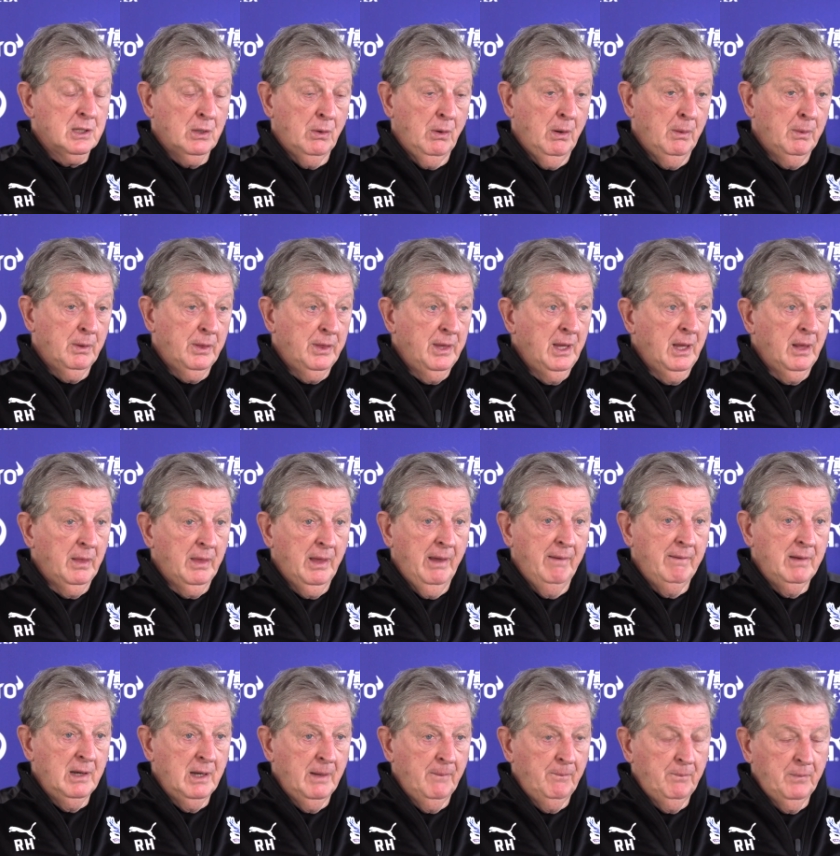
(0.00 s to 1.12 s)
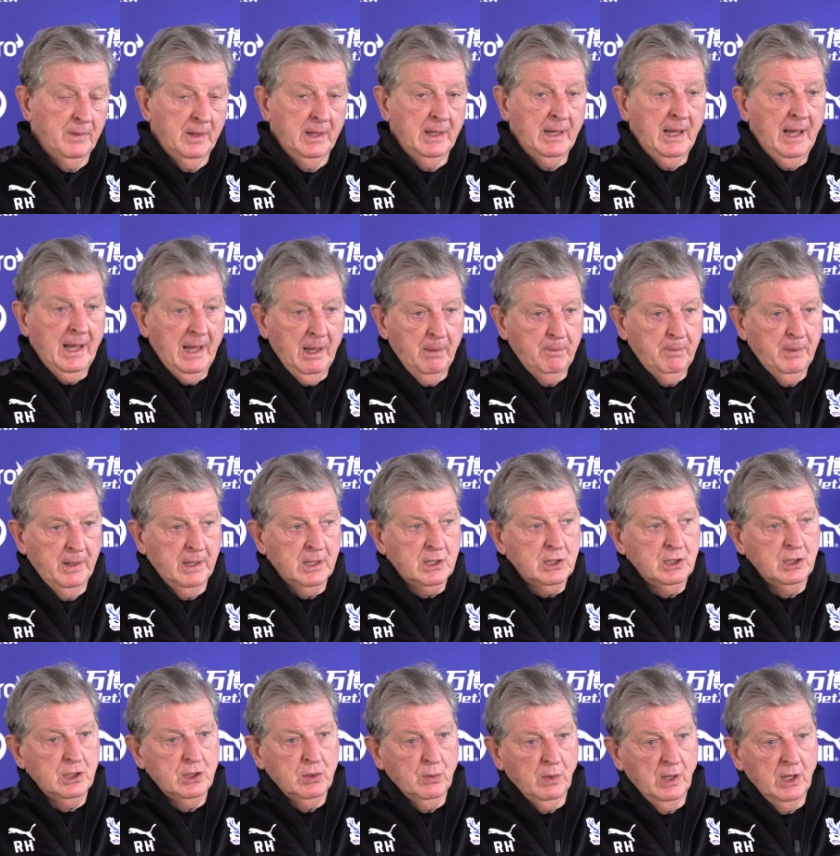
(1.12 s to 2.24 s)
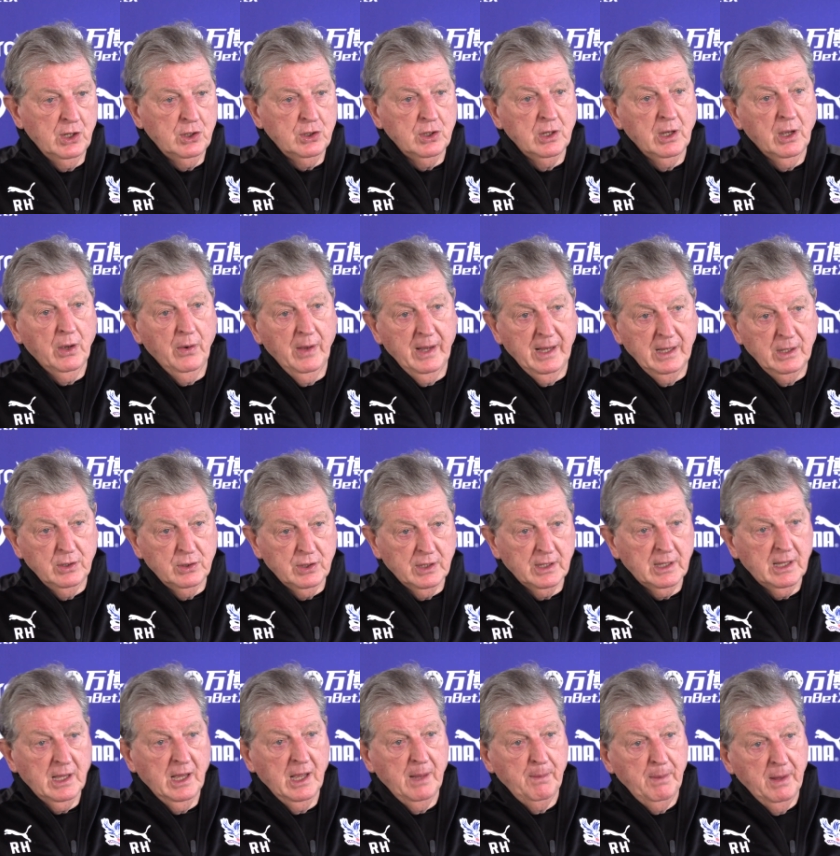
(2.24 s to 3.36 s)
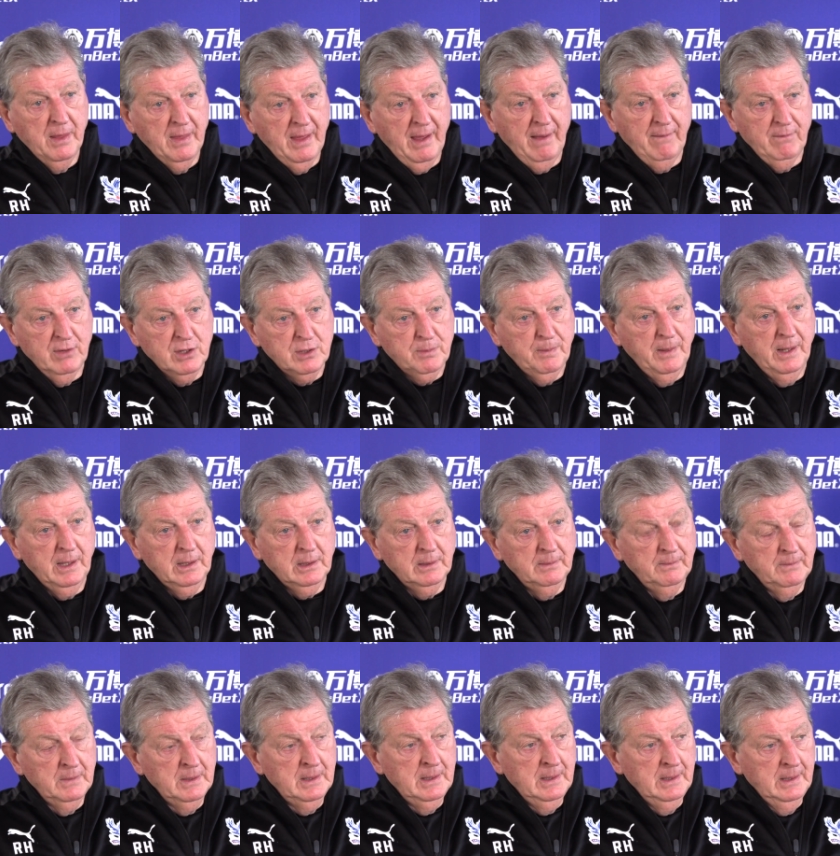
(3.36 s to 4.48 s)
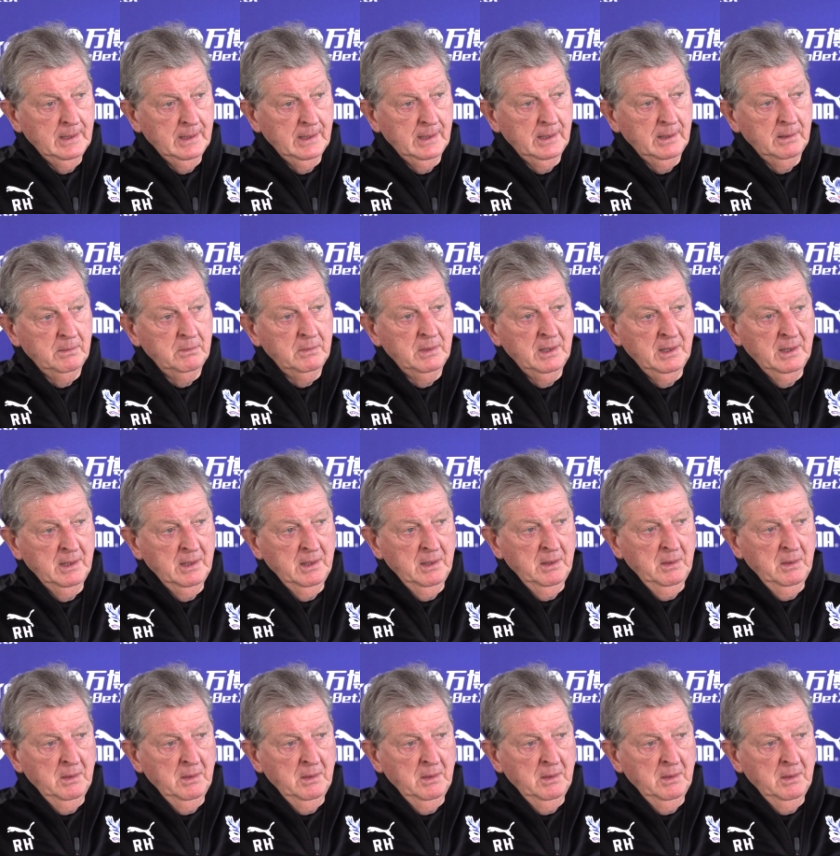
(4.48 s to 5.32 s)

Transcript: So I would think they're in a in a happier situation going into the game in that respect. Um,